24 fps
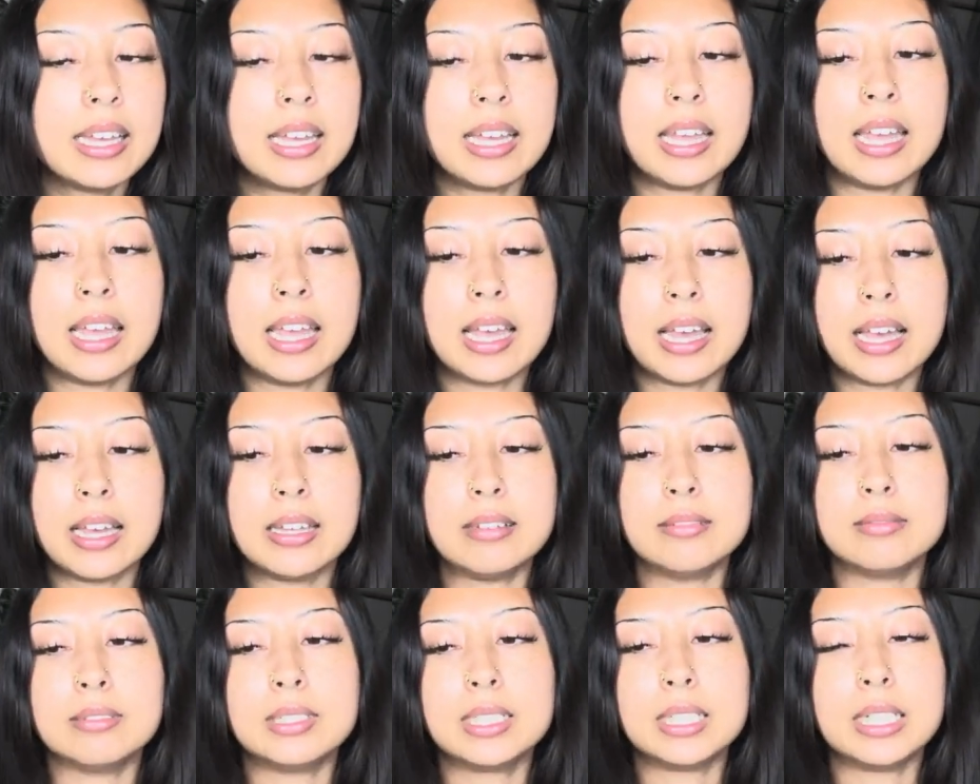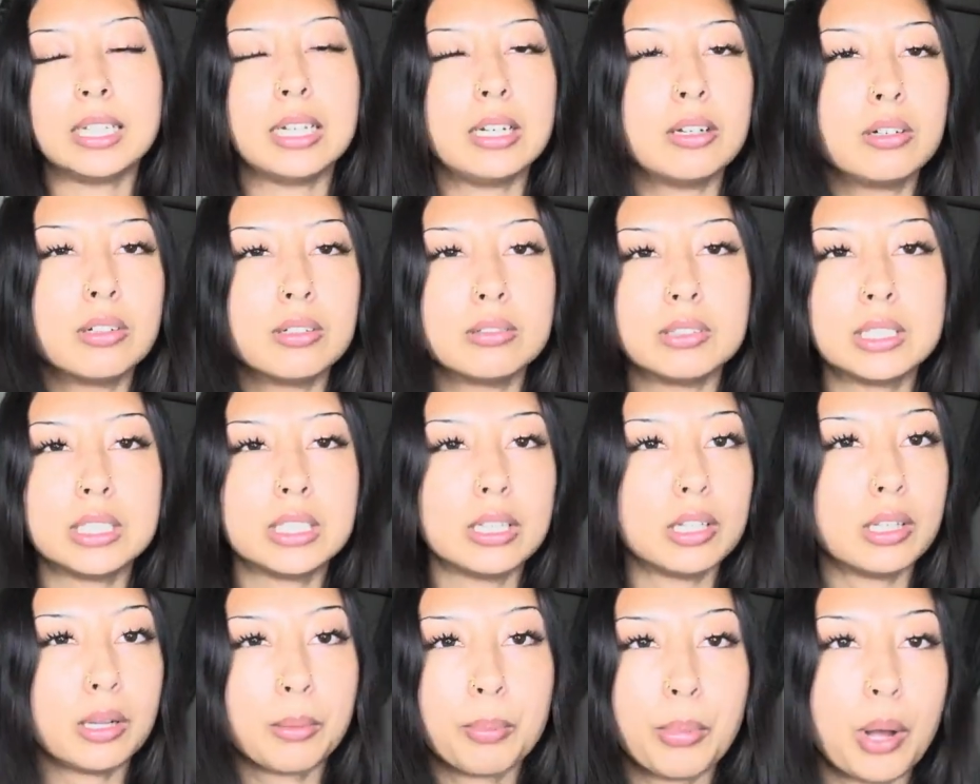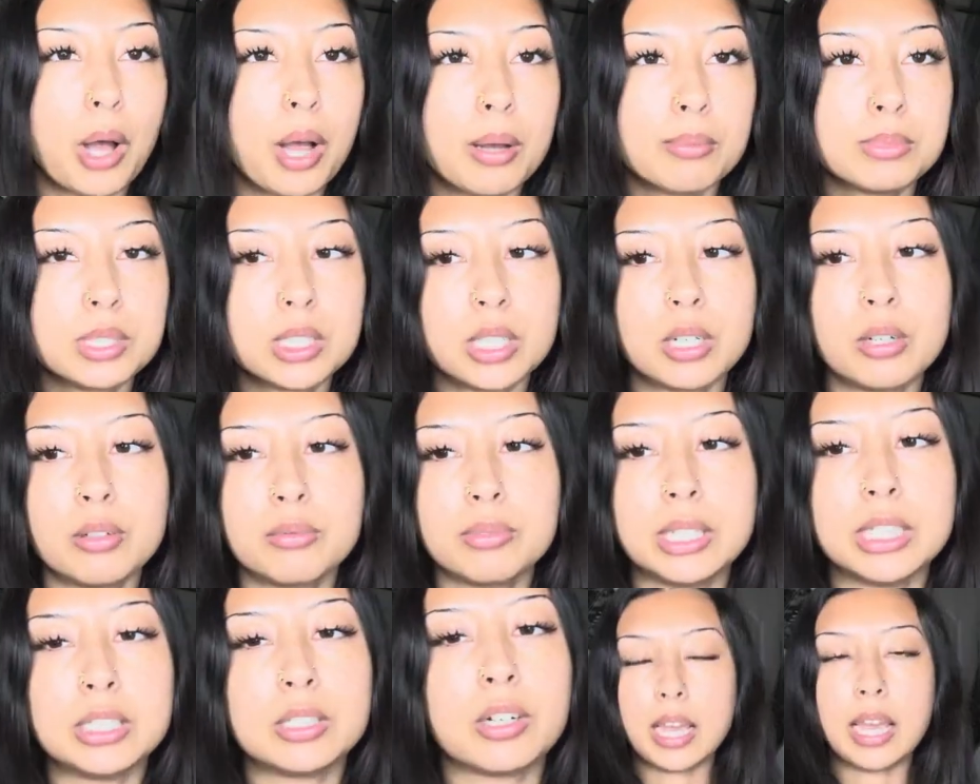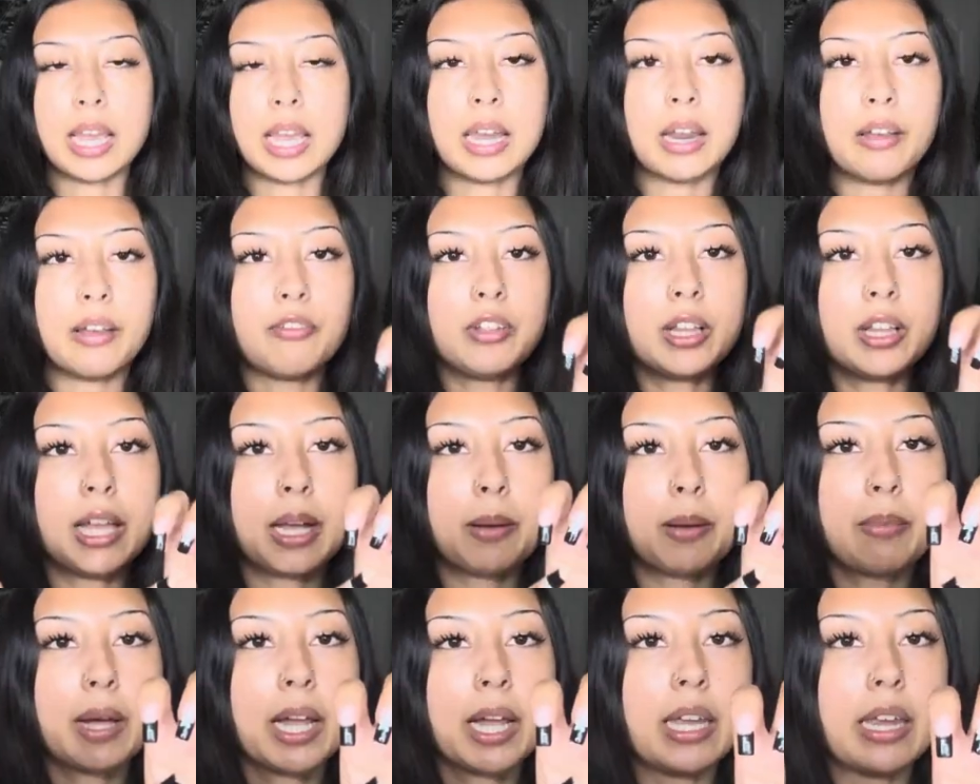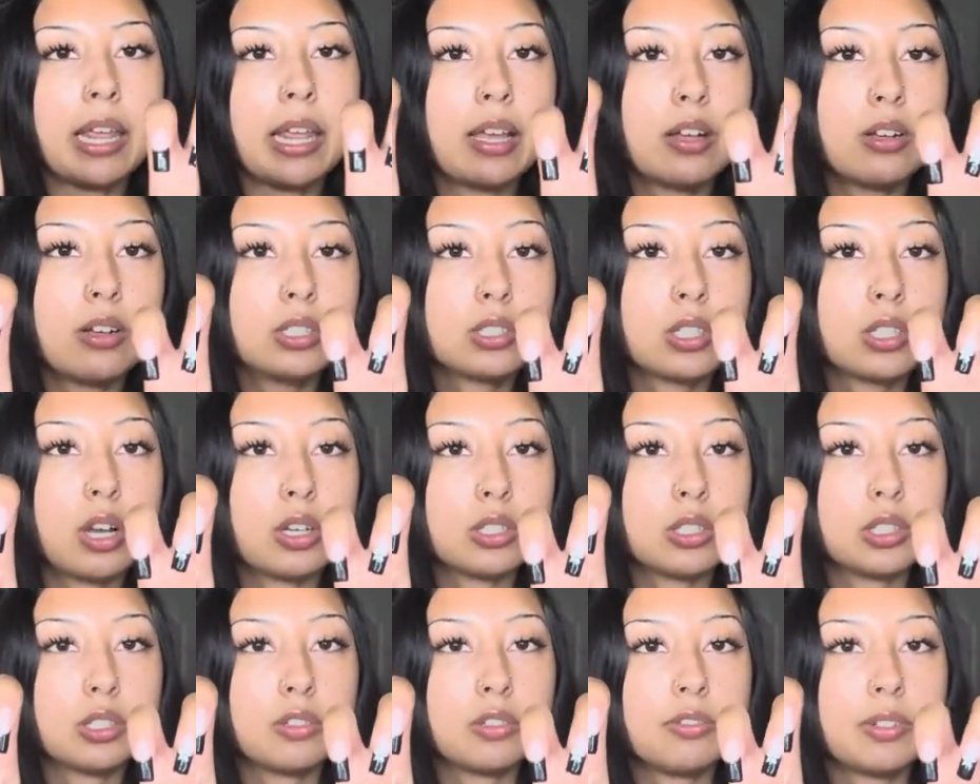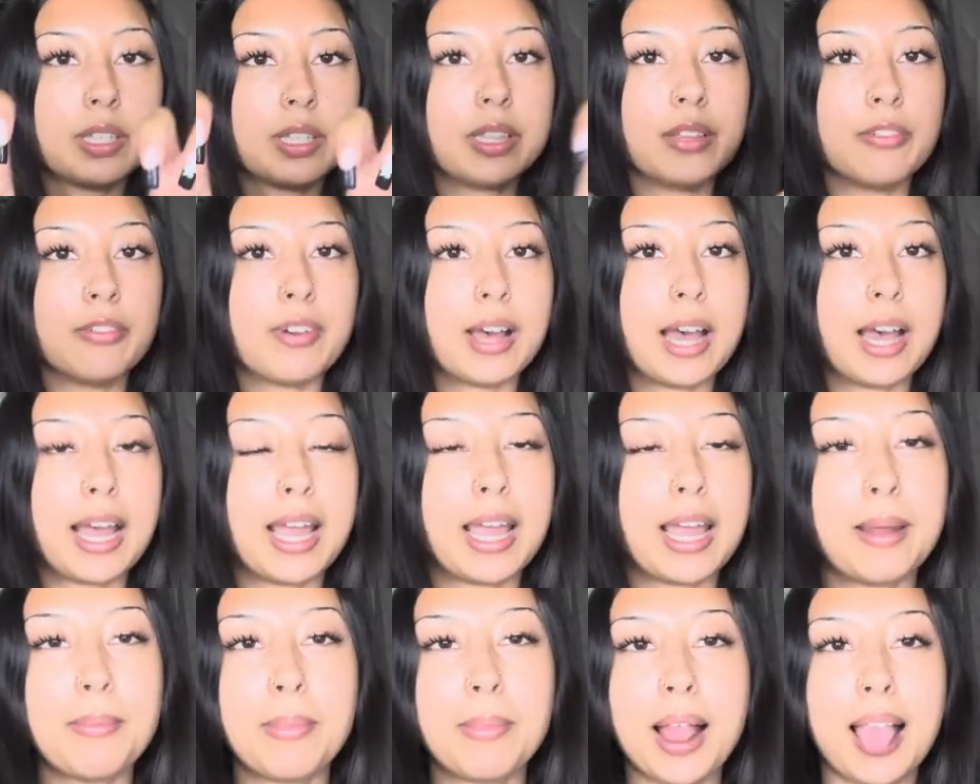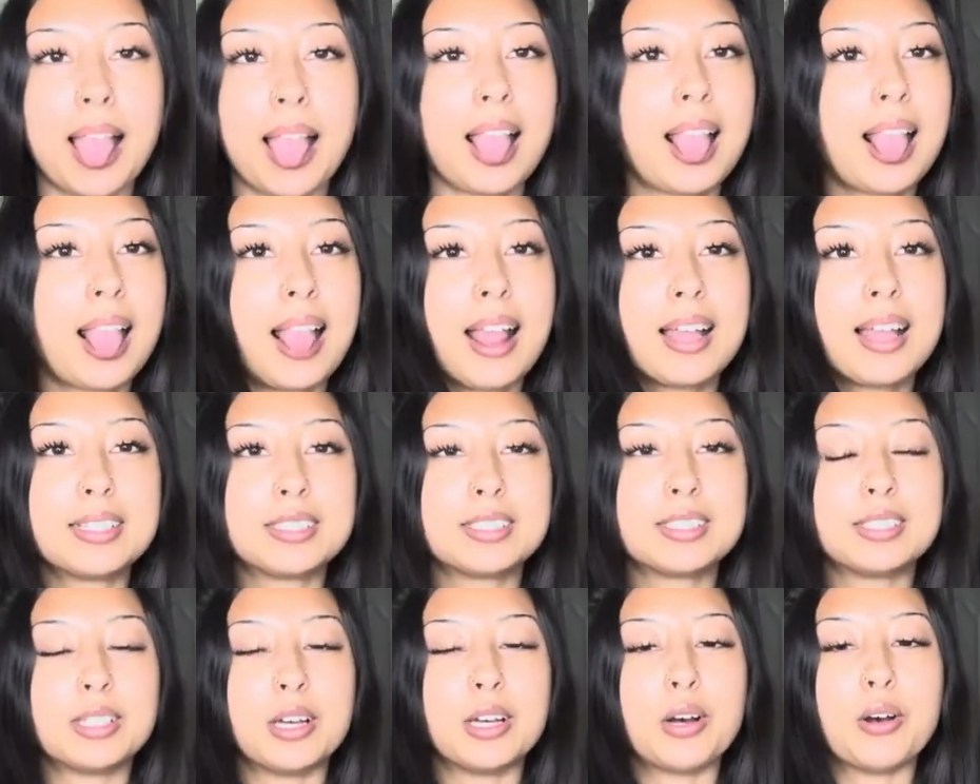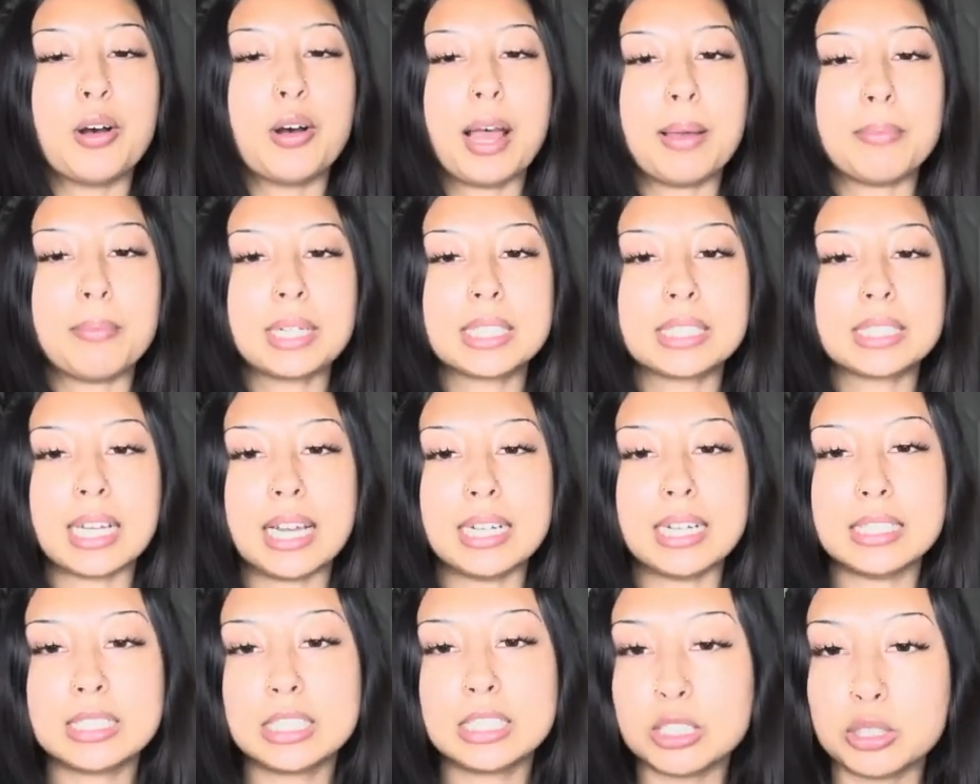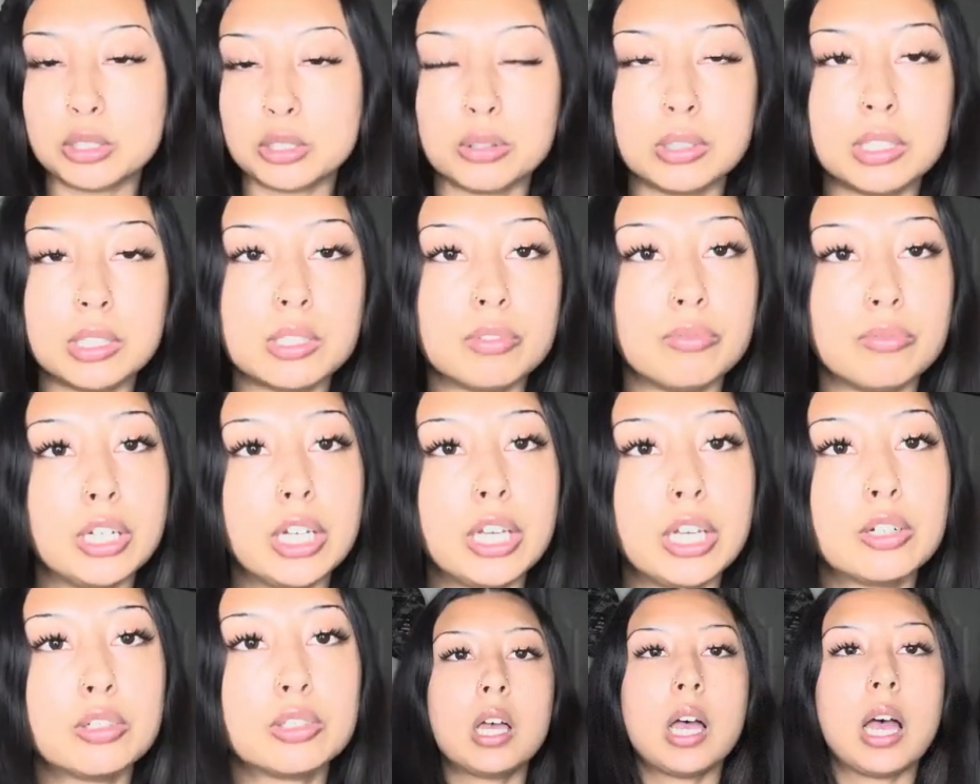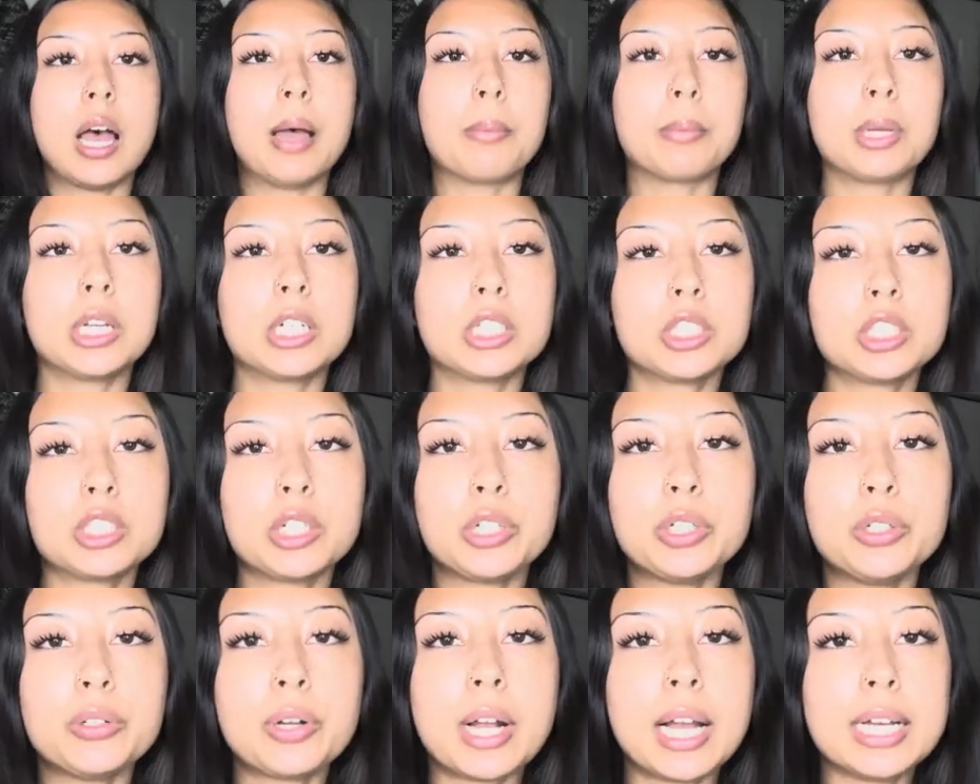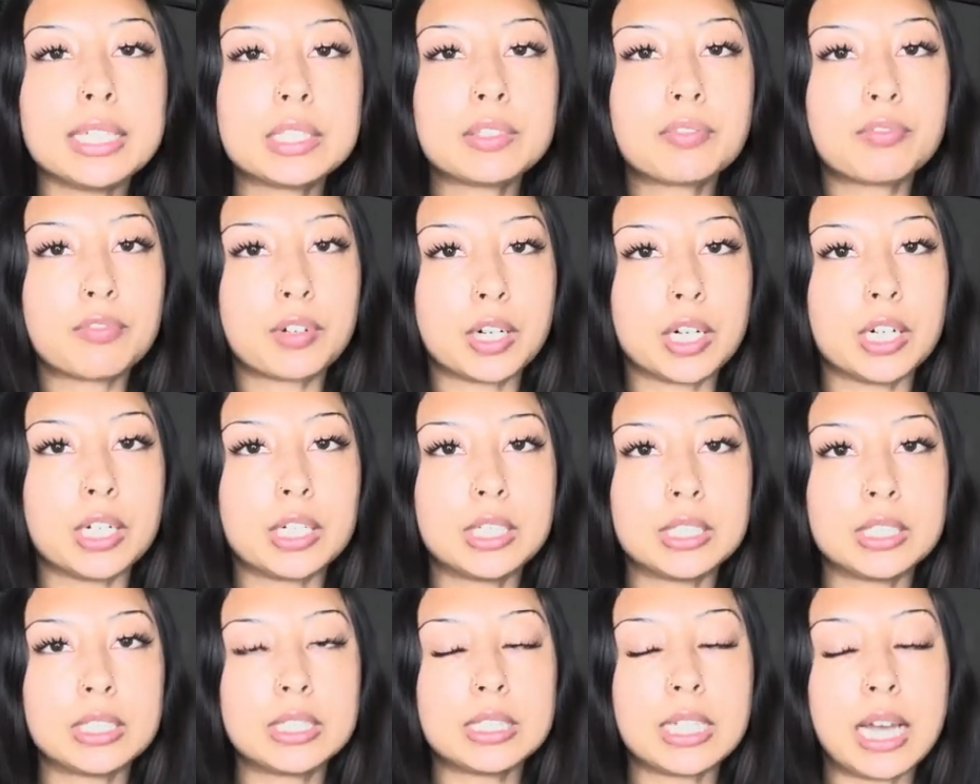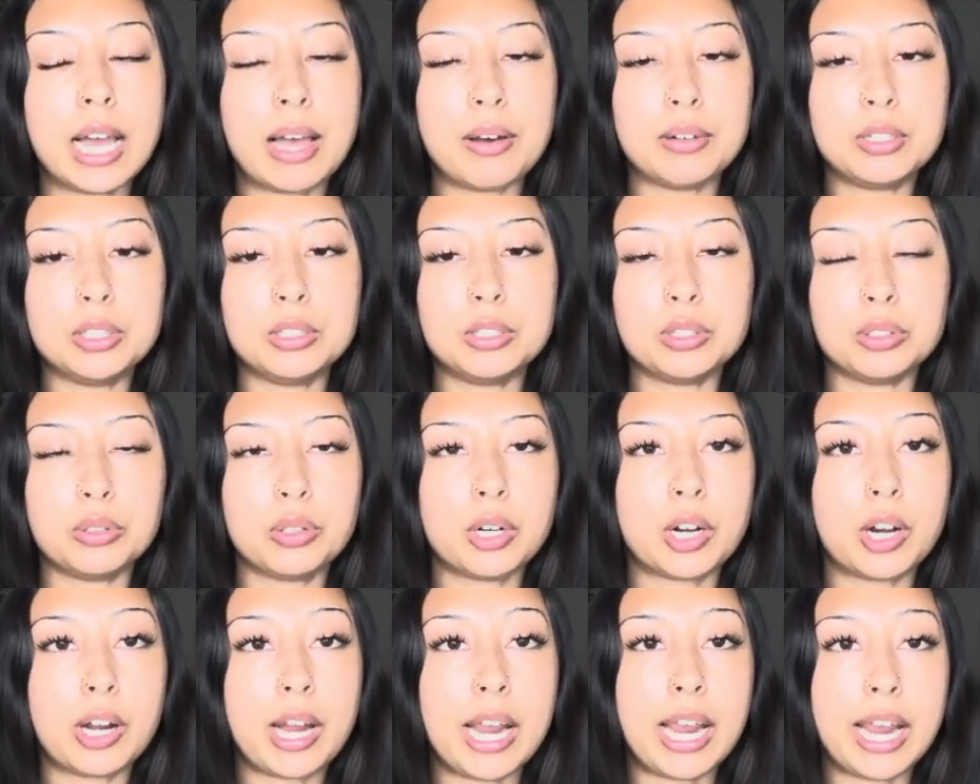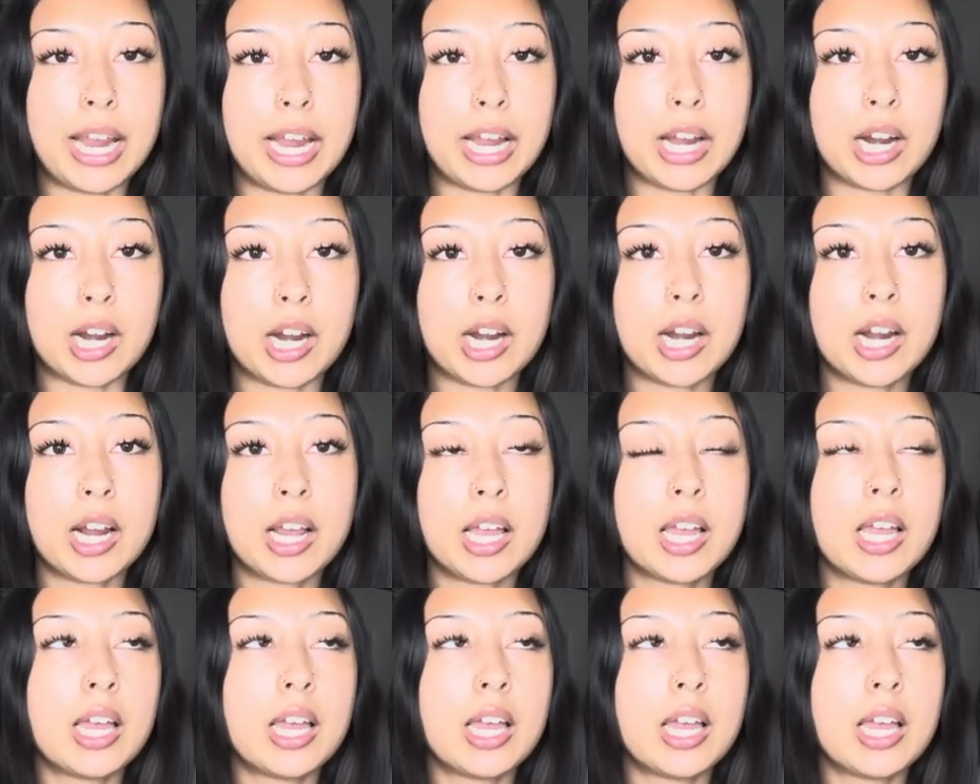and it'll still look bomb, so it's okay. And I feel like my nails also fit the vibe, so I'm excited to do this video. I'm gonna show you guys first how to do her hair.